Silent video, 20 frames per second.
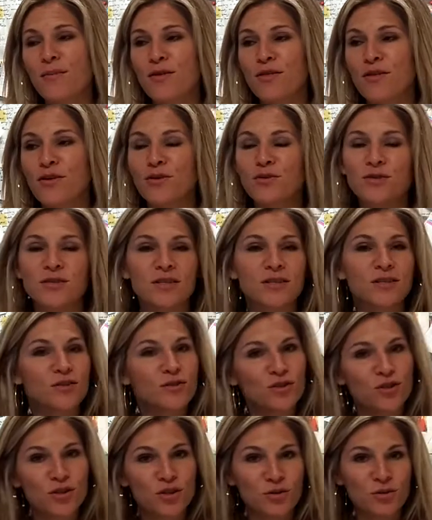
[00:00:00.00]
Those
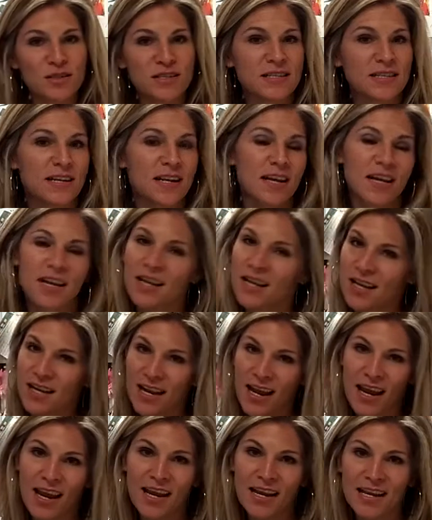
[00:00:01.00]
little dudes in
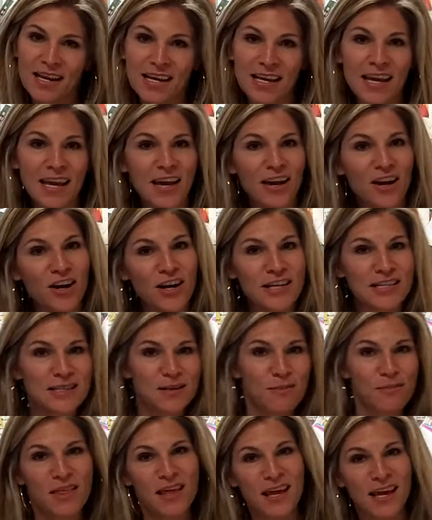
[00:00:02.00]
Haiti carry
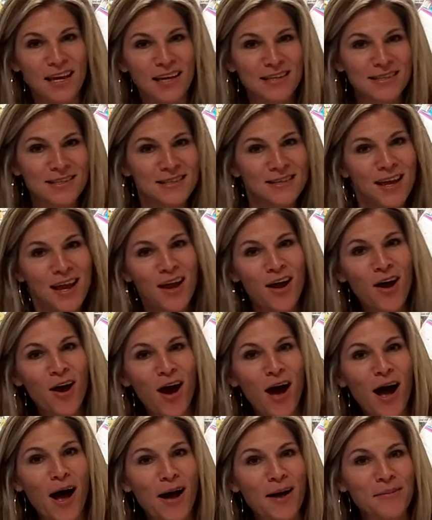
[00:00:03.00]
some things
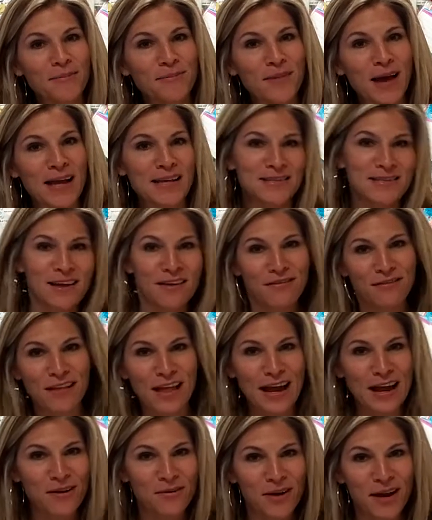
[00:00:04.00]
as they
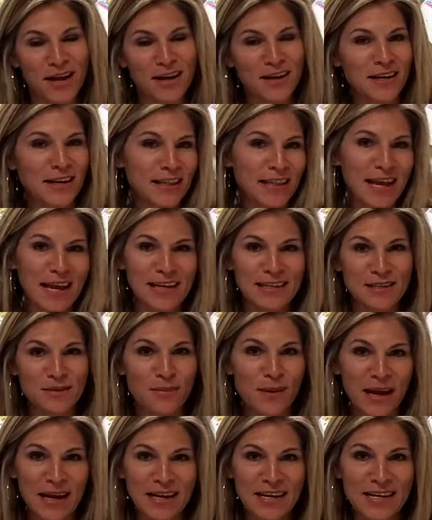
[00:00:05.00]
fly around and like to
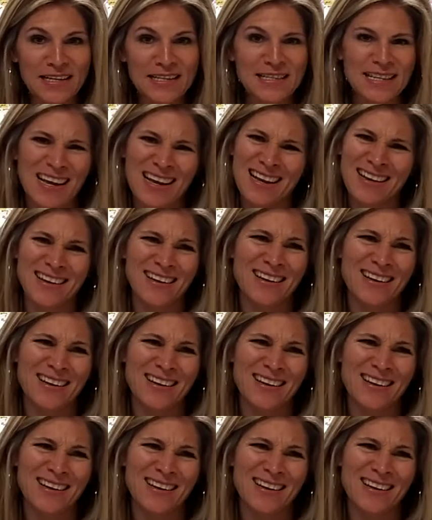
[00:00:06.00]
bite us. And